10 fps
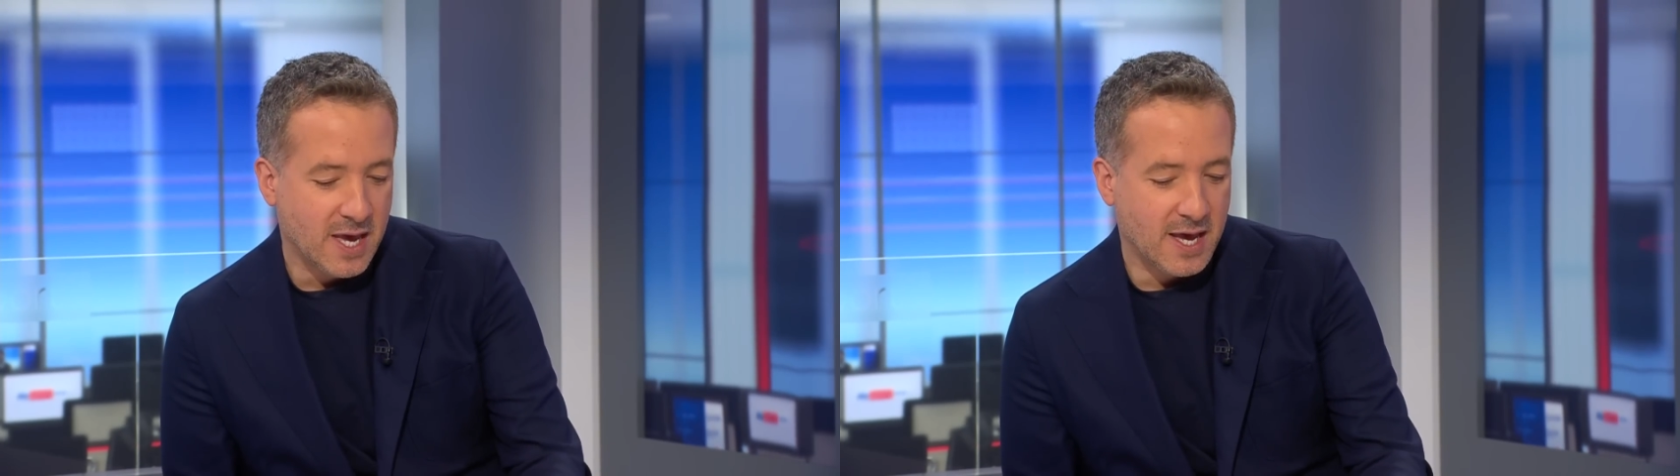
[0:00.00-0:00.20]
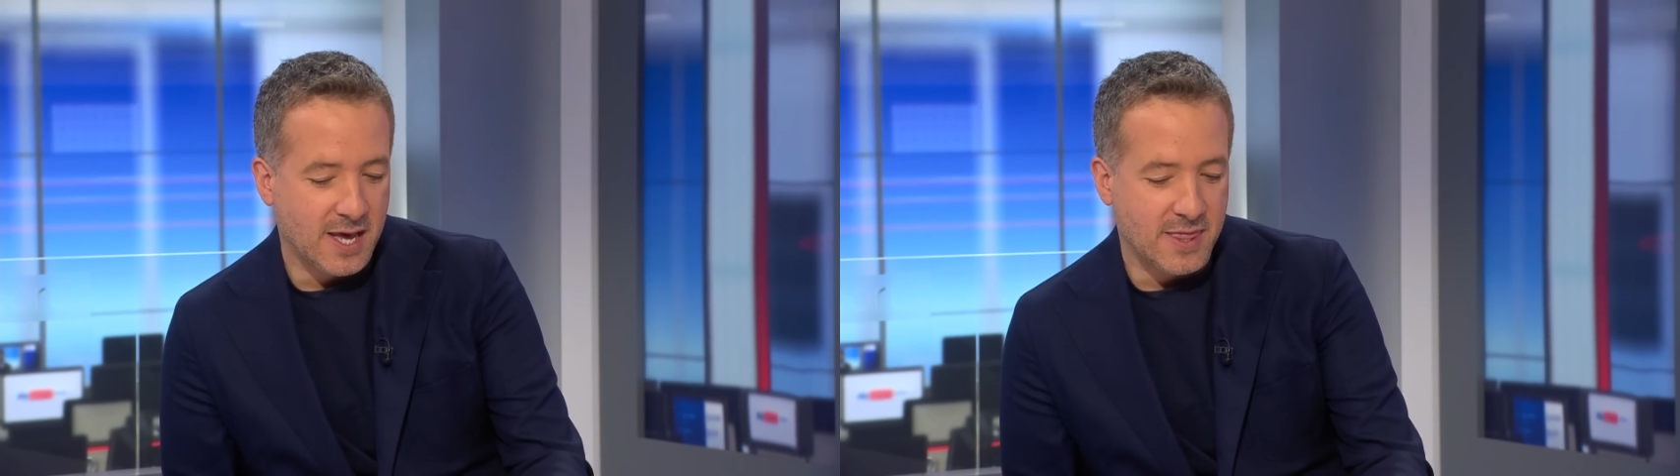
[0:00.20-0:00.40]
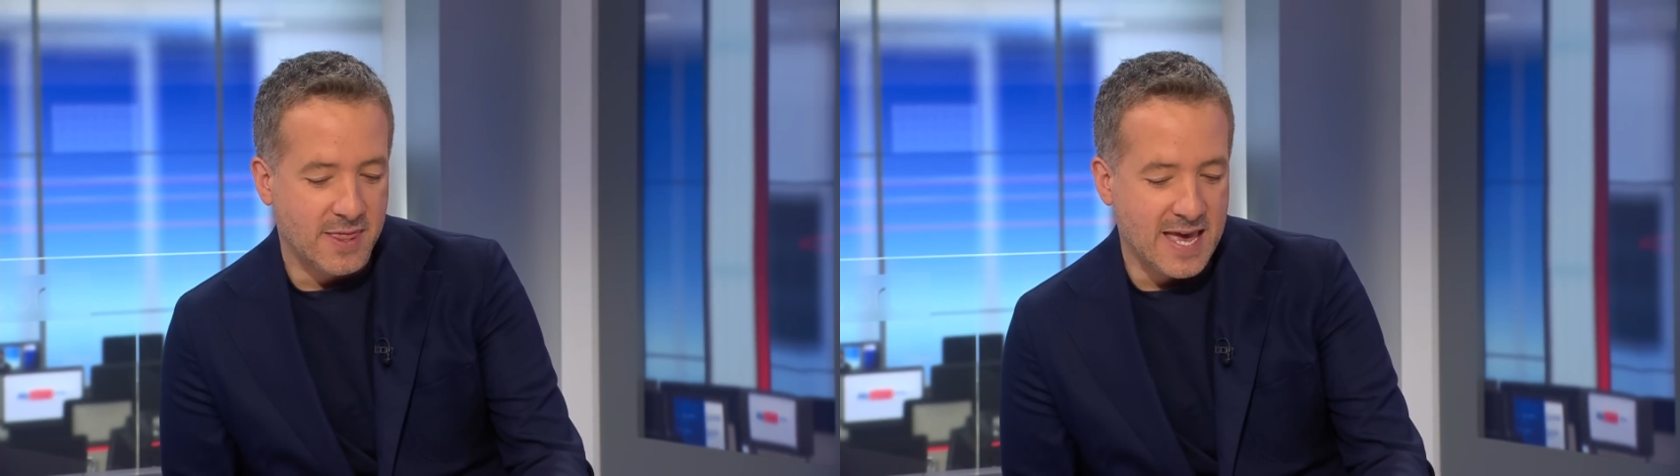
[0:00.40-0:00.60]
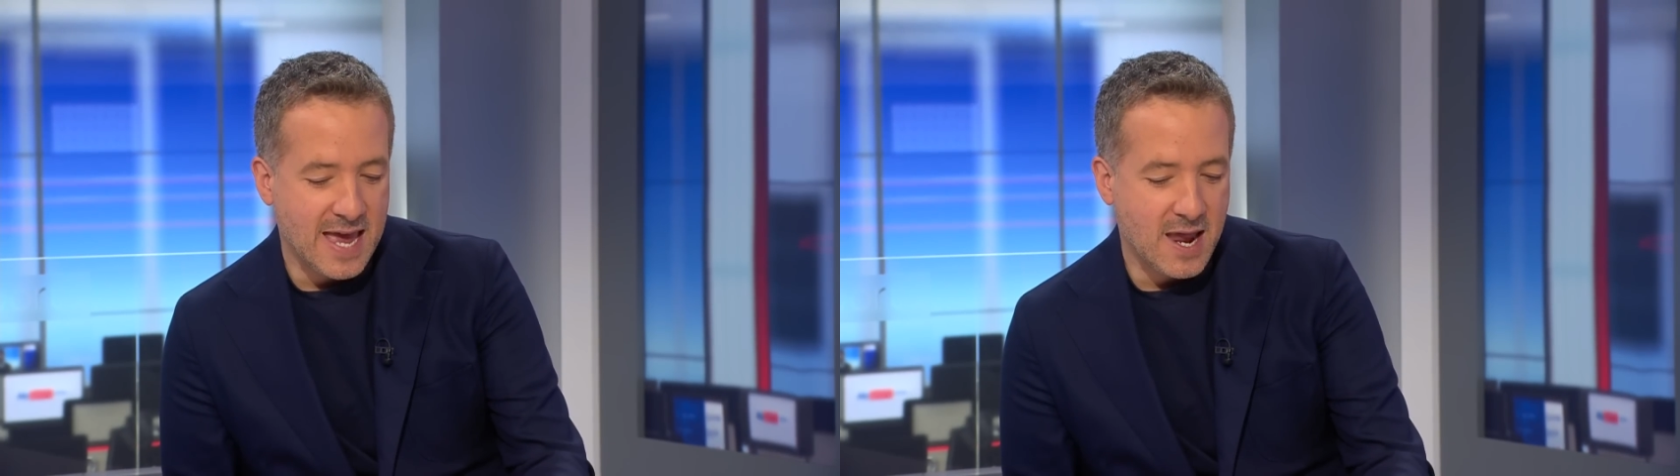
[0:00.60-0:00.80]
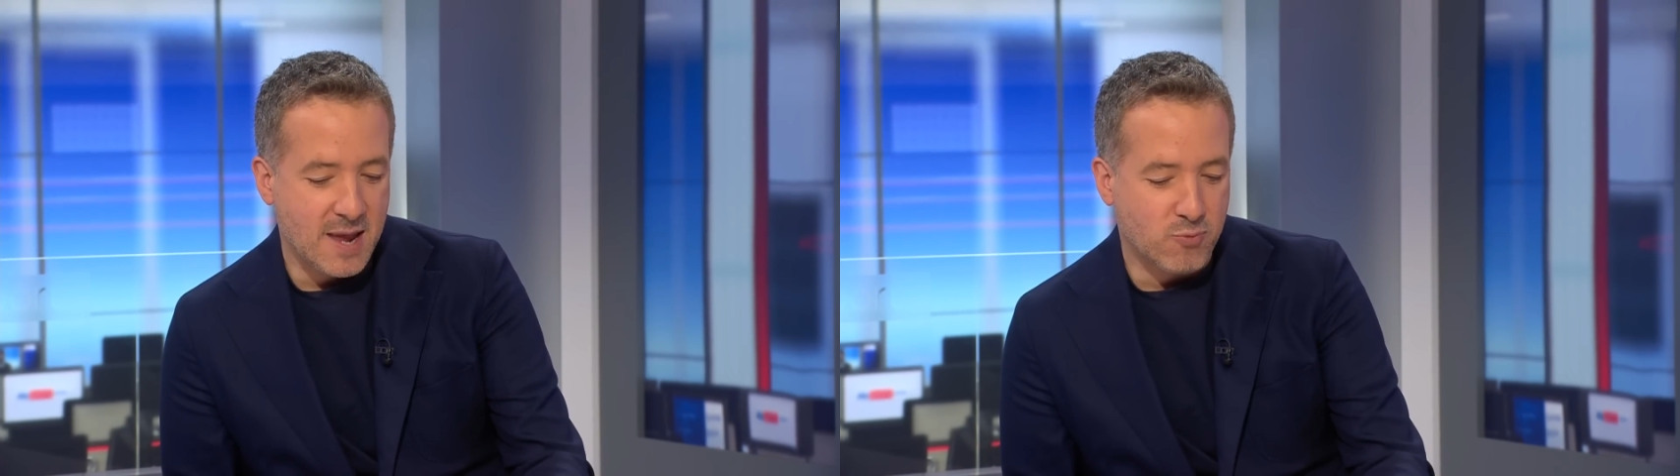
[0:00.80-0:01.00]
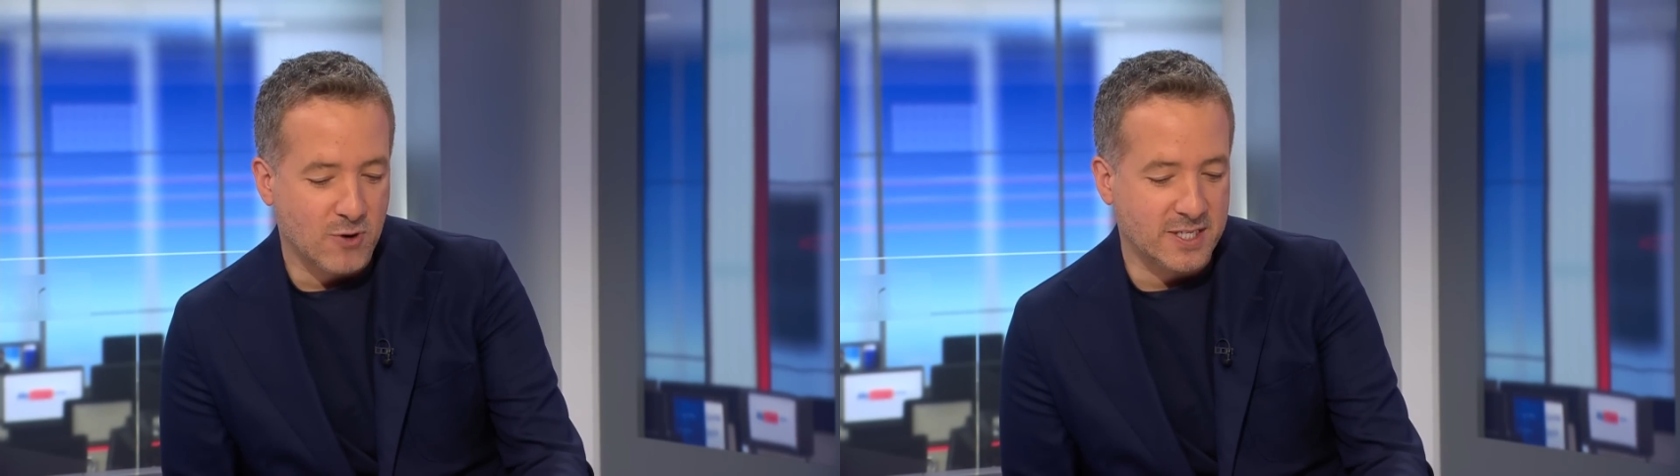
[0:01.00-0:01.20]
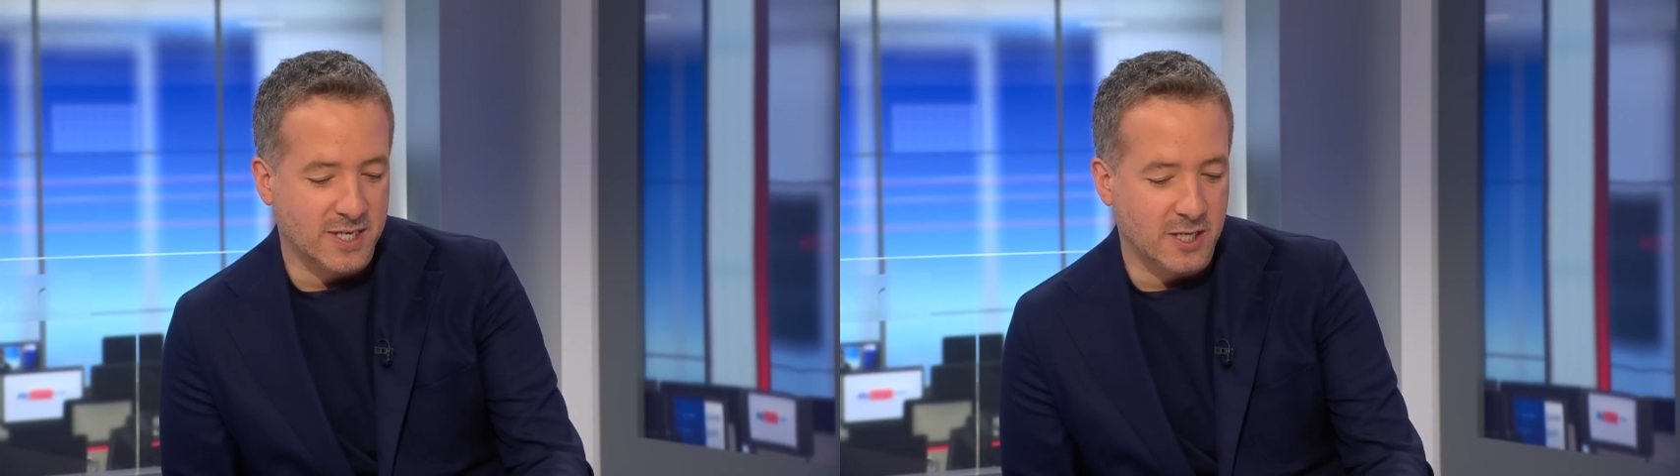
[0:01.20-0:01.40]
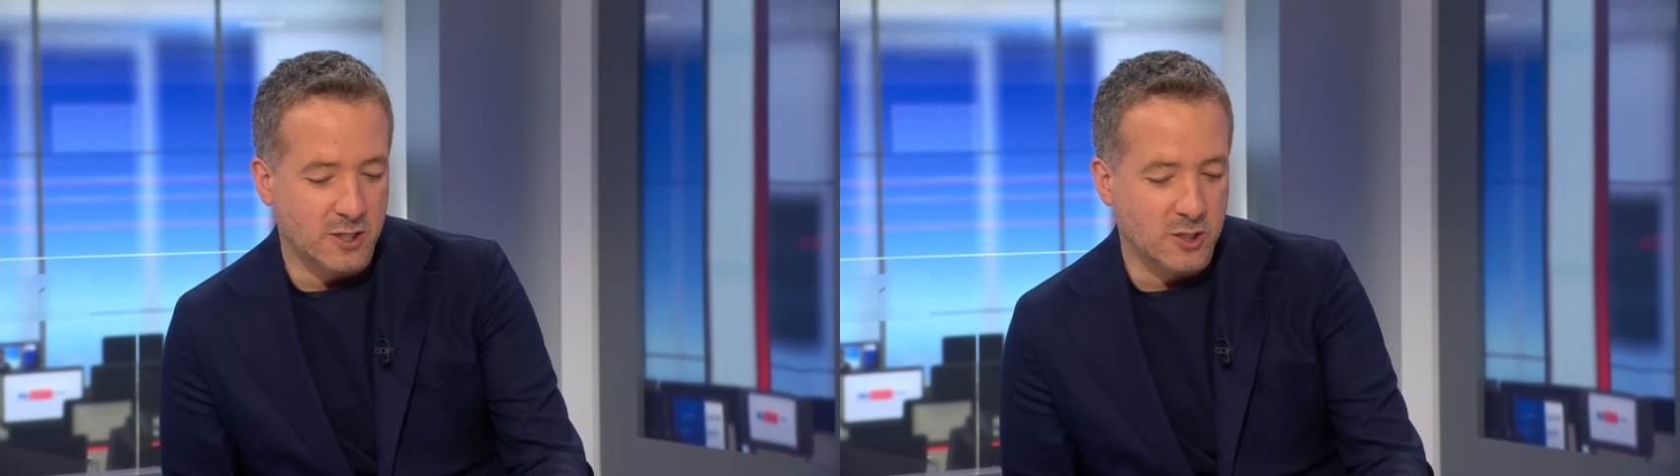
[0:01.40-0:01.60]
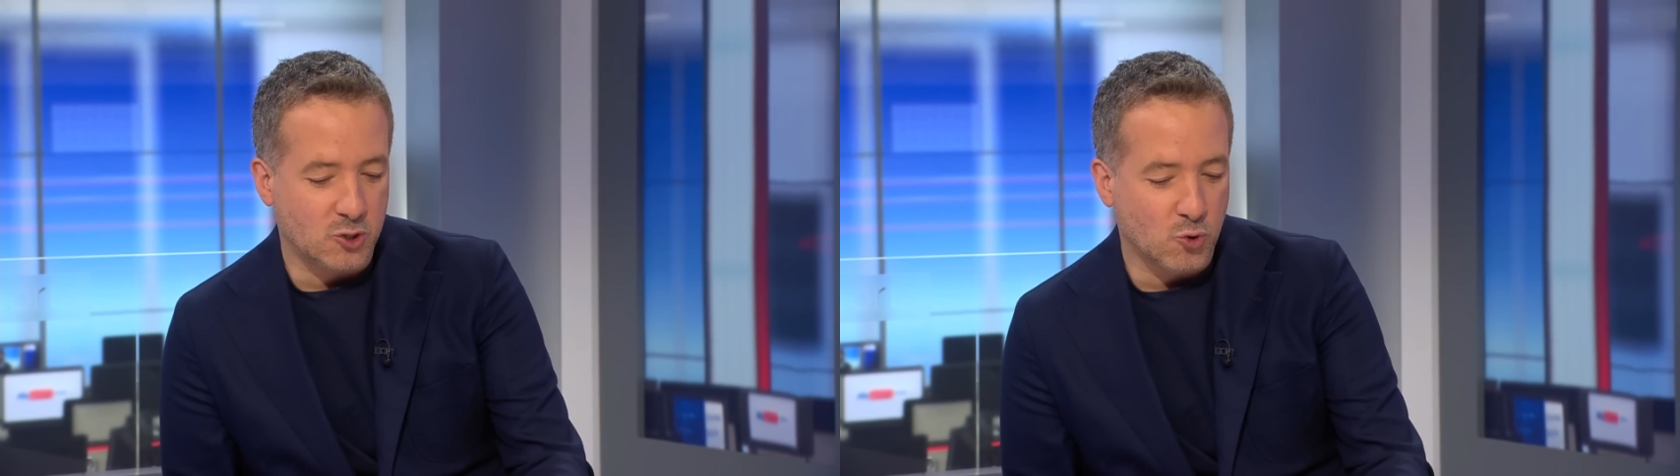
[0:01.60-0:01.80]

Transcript: Uh, their president,